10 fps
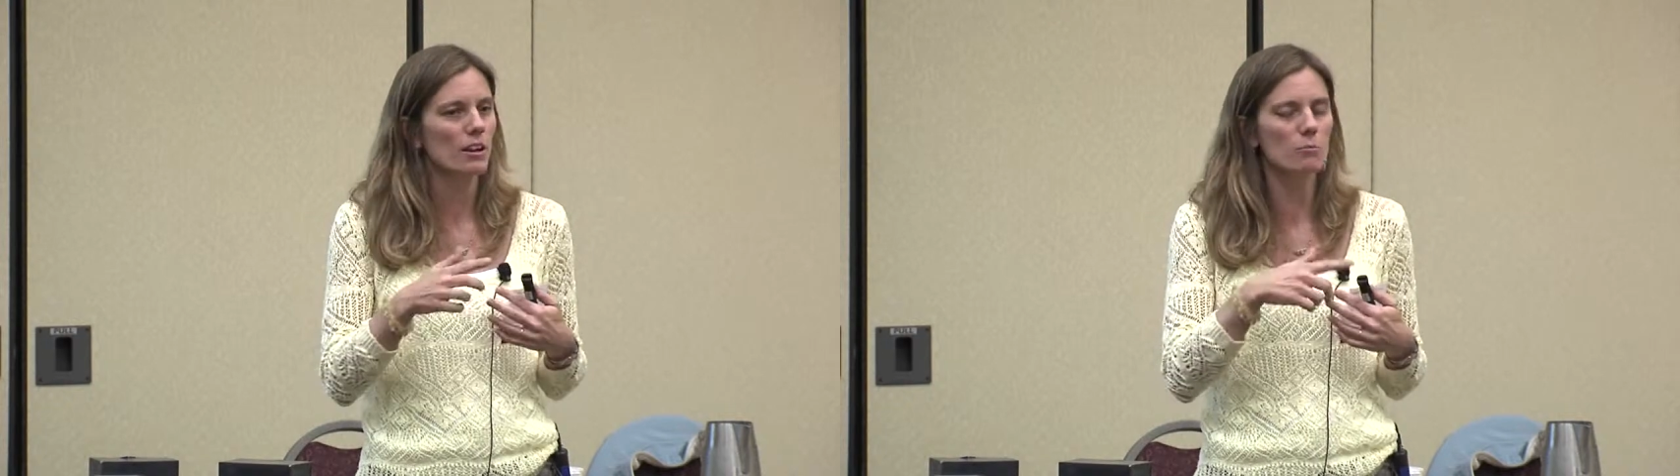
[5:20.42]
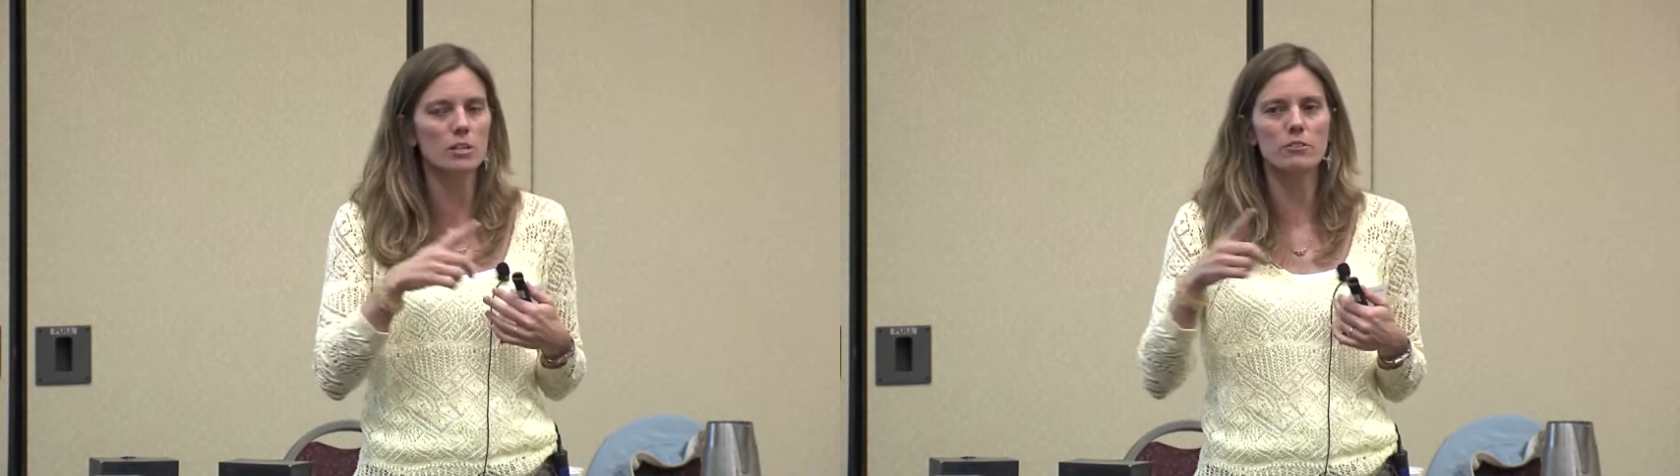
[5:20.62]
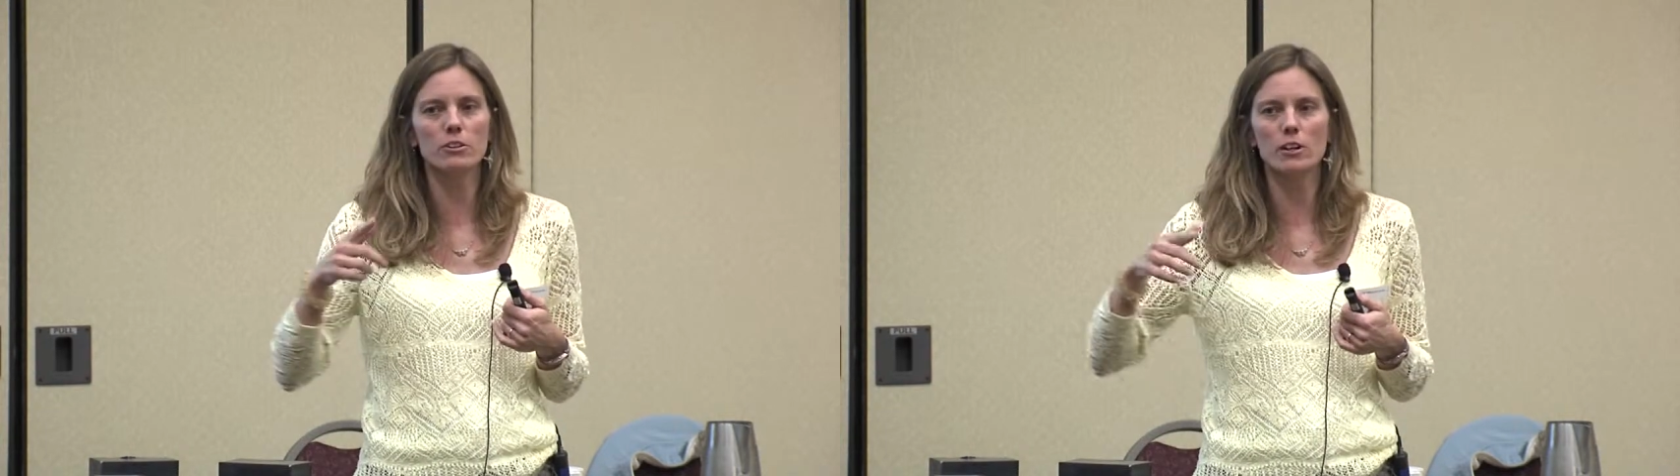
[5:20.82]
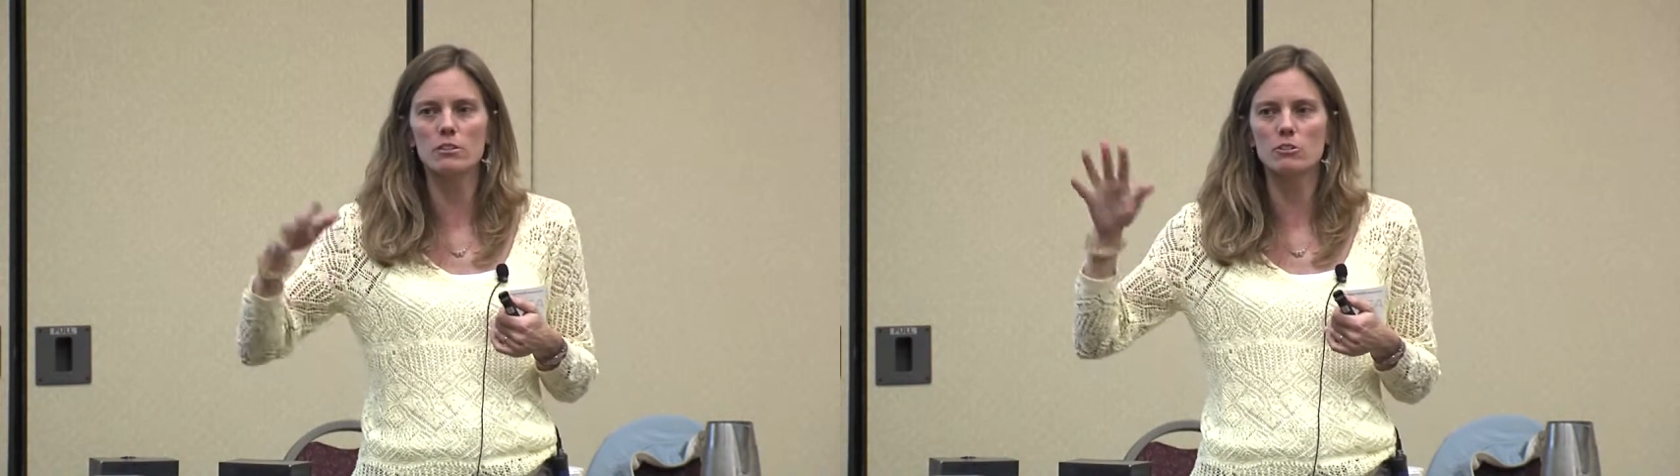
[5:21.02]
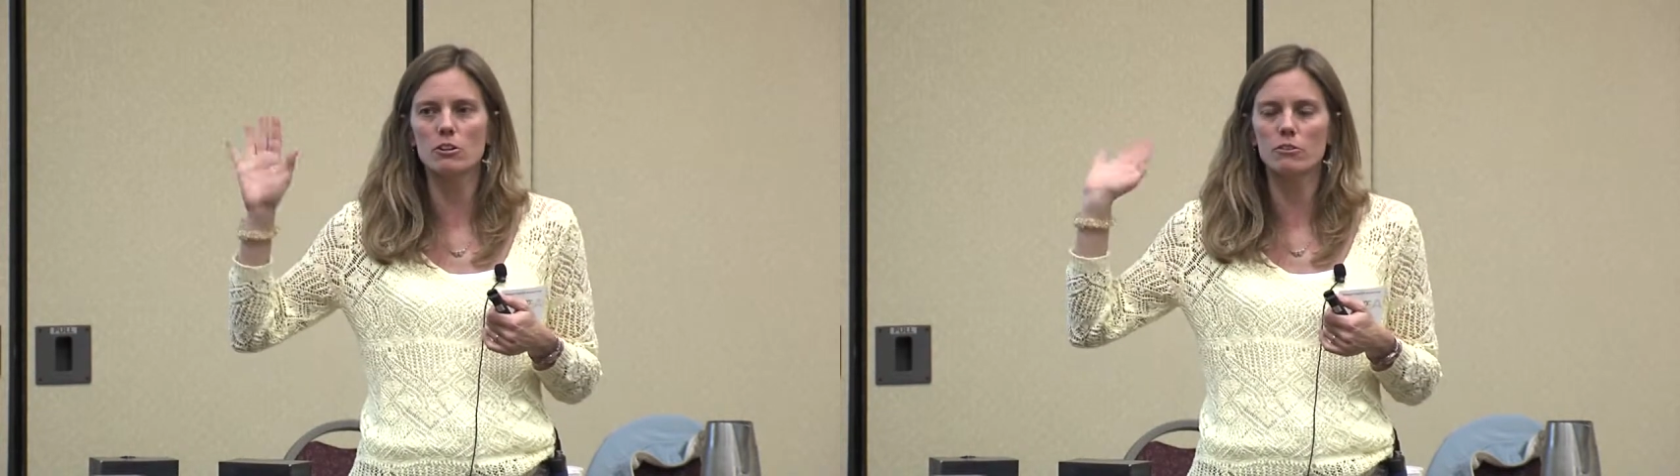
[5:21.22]
How many of you
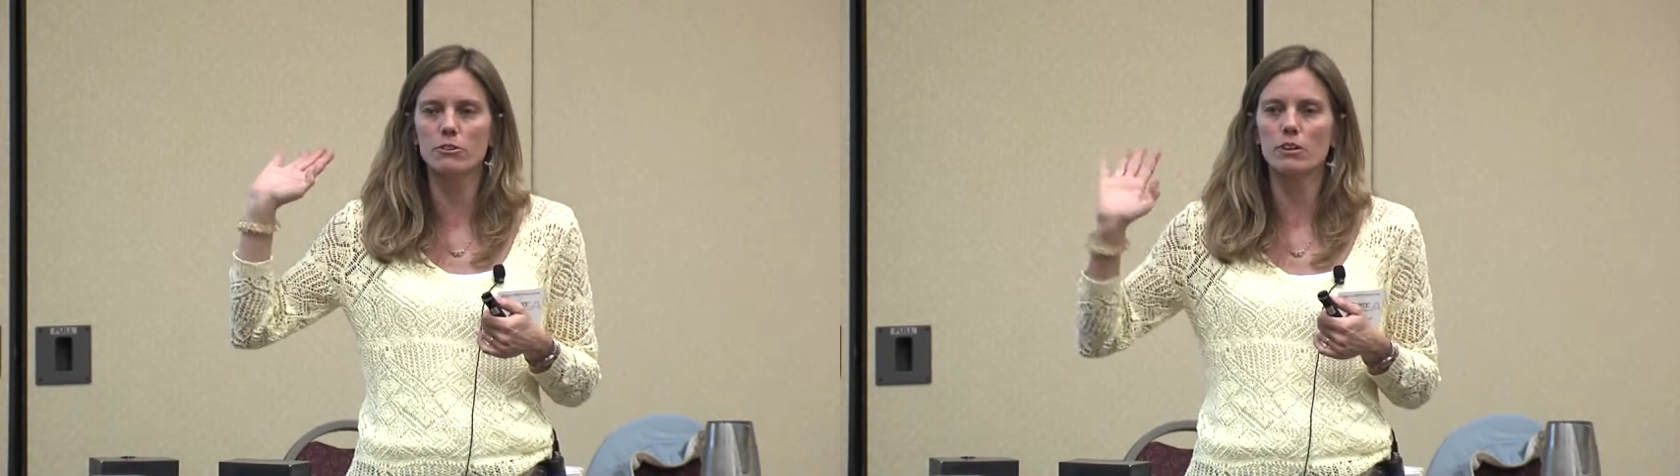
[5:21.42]
guys know if your